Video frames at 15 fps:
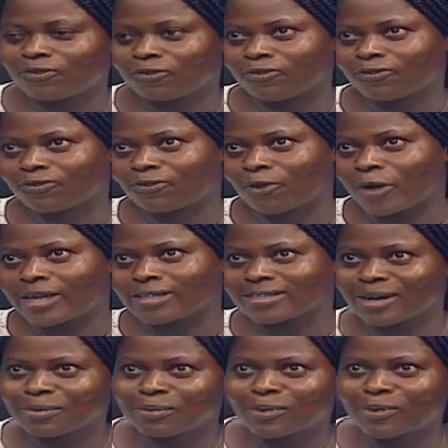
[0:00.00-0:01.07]
for
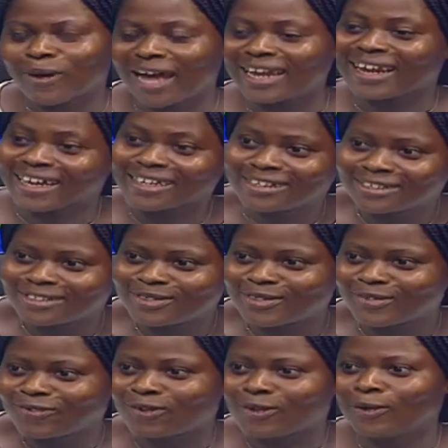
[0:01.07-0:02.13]
example, I like to
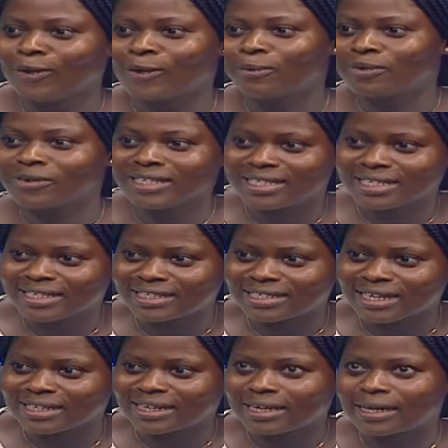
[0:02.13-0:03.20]
follow Prisons
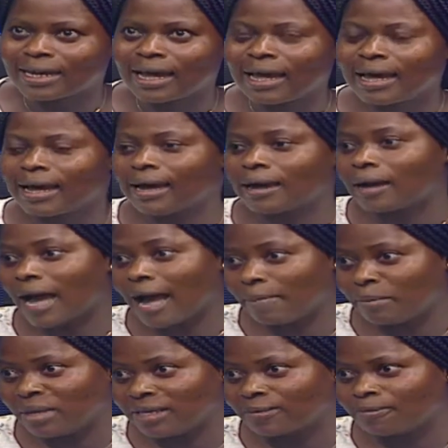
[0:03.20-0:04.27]
and then
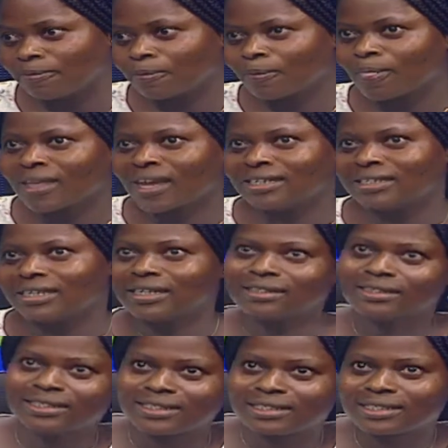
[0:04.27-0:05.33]
Army, and then
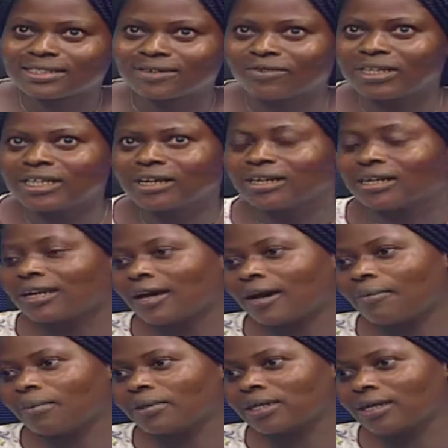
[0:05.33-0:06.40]
this civilian club,
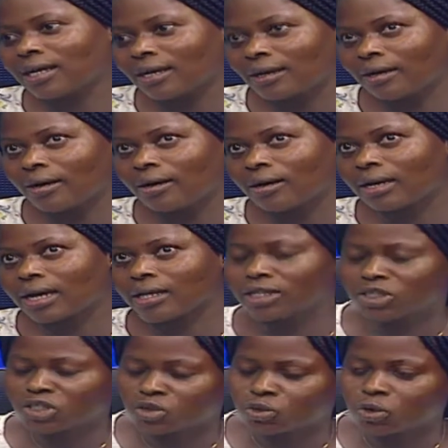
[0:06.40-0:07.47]

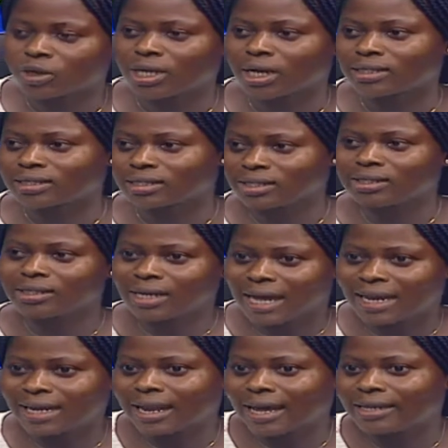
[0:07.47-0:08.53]
Kaneshi Royals. I
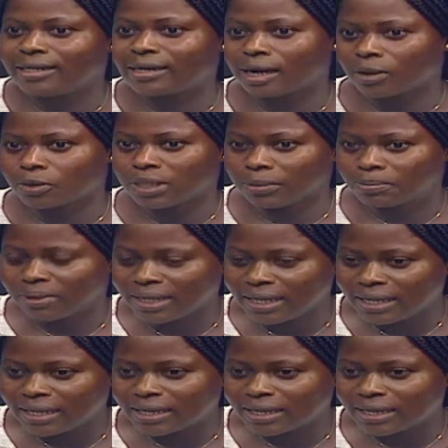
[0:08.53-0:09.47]
like how they play,